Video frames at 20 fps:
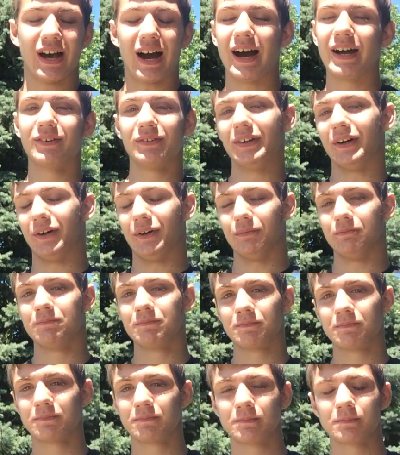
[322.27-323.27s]
I don't
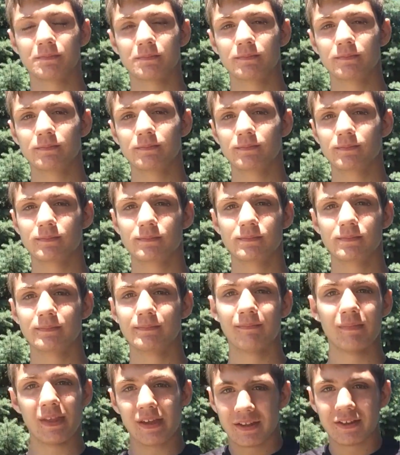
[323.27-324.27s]

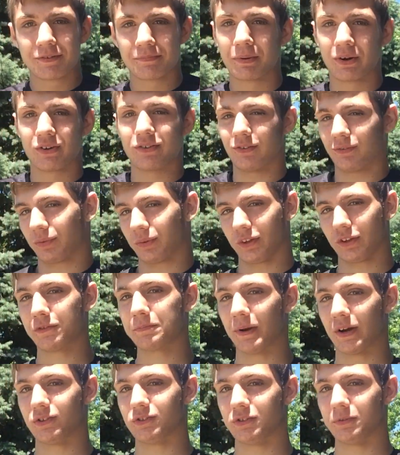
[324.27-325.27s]
know. This person feels
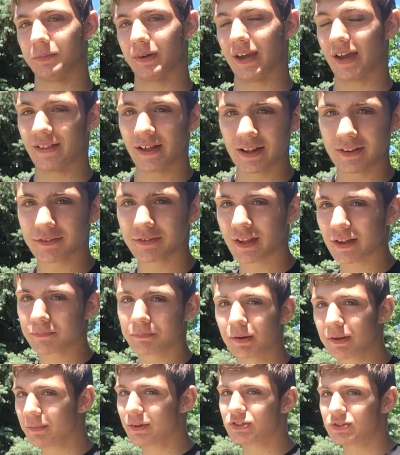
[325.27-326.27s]
special to me, and that's that's
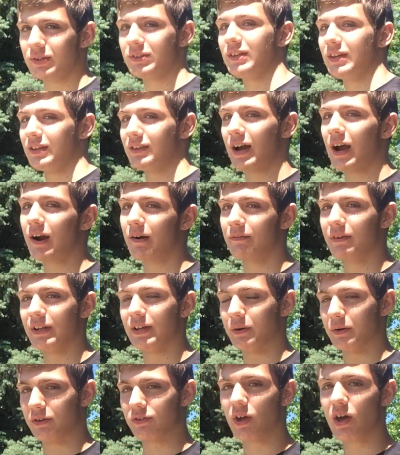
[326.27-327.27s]
pretty much it. The entire
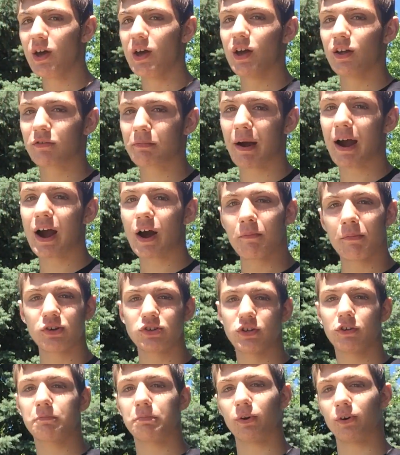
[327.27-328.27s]
video is. It's about how
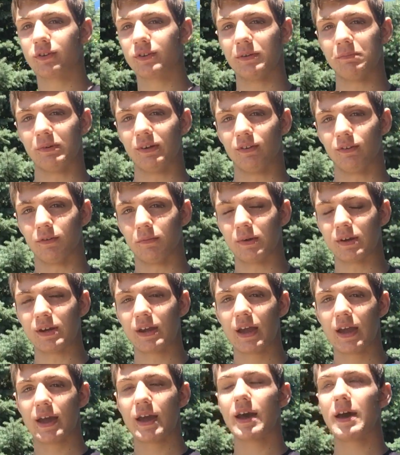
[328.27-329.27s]
much this person means to me.
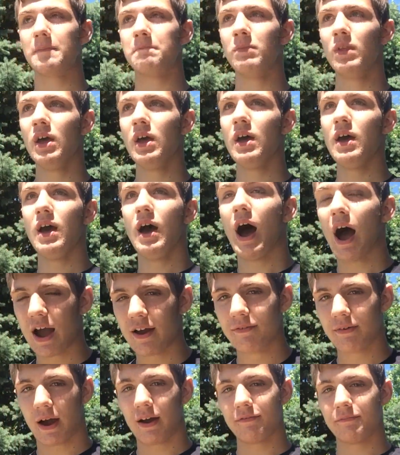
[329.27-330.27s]
And
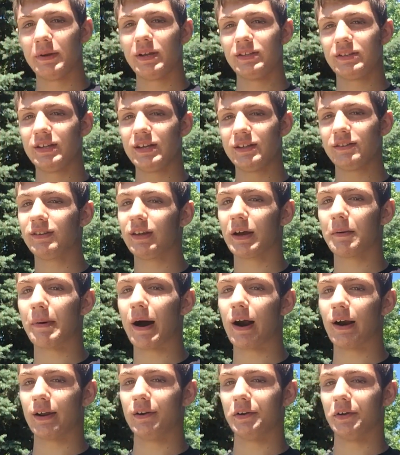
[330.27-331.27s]
I've, I've been teasing
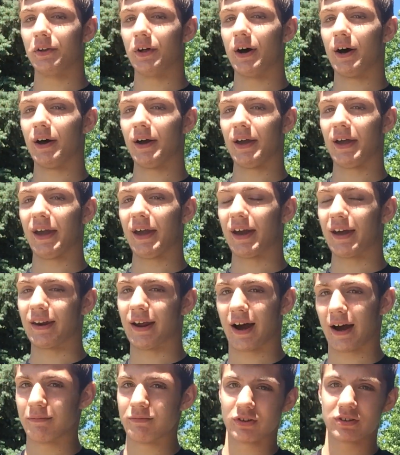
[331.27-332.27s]
about it a lot,
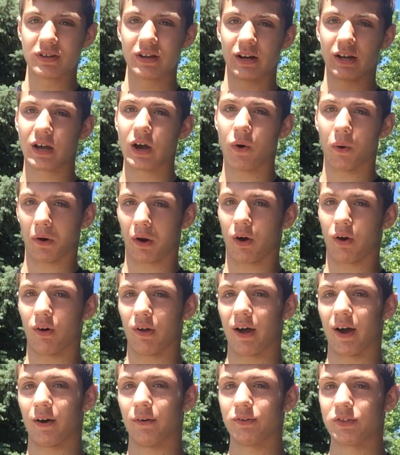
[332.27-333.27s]
and I'm just gonna go on all
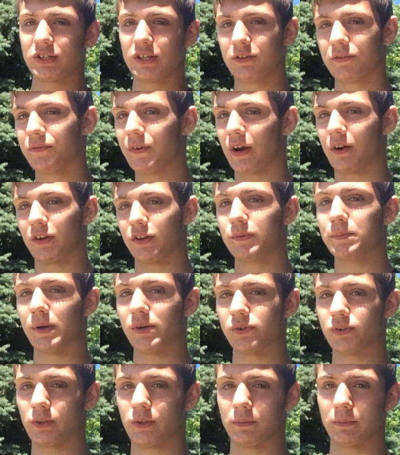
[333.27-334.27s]
that. She's very
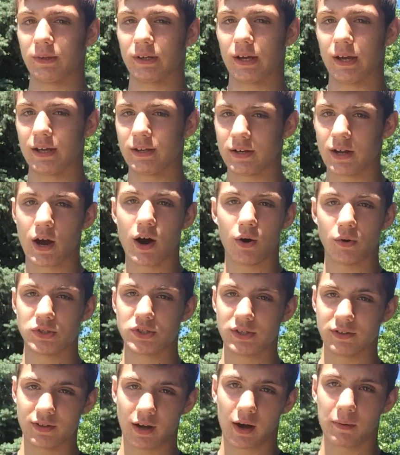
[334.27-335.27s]
special. And no,
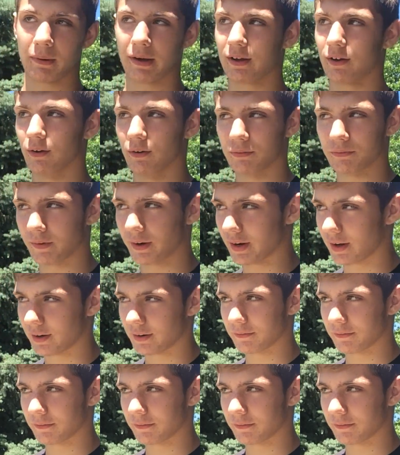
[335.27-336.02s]
she's not my girlfriend.